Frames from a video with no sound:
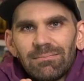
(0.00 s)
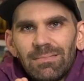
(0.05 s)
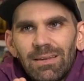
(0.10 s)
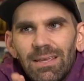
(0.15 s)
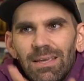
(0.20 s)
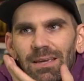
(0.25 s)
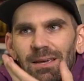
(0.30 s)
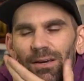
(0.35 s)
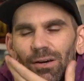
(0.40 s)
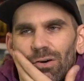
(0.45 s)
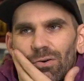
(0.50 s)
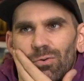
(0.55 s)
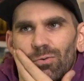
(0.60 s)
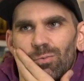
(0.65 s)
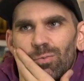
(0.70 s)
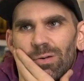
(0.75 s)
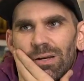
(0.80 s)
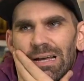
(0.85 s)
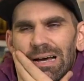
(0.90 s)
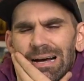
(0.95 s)
Ego
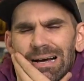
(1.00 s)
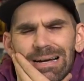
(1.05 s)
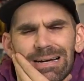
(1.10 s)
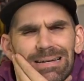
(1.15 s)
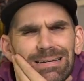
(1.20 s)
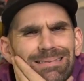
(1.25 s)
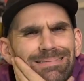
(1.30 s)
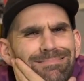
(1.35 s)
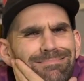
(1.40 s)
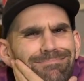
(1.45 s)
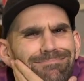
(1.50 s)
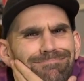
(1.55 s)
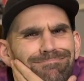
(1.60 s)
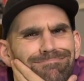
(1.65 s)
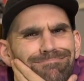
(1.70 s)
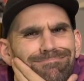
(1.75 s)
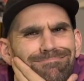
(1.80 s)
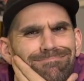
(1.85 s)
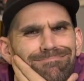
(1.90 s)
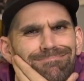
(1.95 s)
9
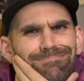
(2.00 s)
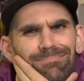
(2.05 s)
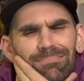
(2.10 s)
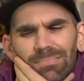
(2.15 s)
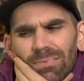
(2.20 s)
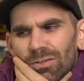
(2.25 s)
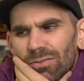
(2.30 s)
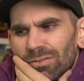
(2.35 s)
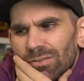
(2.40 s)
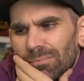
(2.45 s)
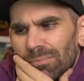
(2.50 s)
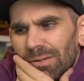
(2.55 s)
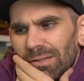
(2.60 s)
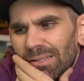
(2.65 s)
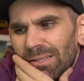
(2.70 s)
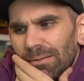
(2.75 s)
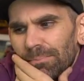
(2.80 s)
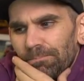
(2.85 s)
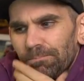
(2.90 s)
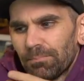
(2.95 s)
or something like
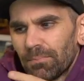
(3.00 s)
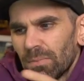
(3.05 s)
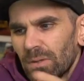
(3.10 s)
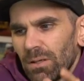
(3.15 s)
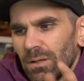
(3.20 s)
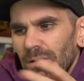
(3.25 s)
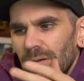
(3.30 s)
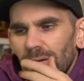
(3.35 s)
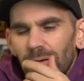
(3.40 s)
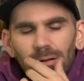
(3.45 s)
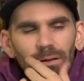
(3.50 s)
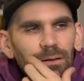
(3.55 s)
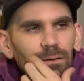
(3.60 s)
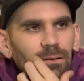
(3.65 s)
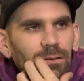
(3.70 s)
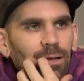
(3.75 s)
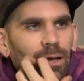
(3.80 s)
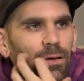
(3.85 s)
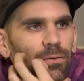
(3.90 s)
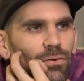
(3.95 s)
that?
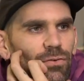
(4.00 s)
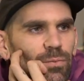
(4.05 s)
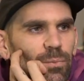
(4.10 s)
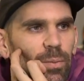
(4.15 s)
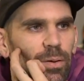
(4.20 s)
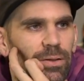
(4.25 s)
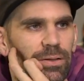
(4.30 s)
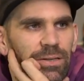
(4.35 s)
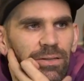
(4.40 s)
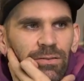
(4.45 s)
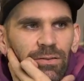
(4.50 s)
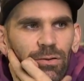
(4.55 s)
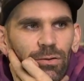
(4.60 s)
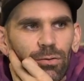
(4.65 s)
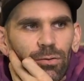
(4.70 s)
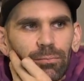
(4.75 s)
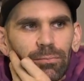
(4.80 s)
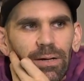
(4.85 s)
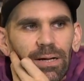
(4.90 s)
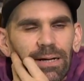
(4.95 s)
Now there's police
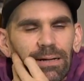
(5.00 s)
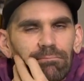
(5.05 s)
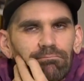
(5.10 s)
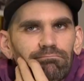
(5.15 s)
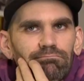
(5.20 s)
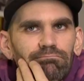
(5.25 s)
going by.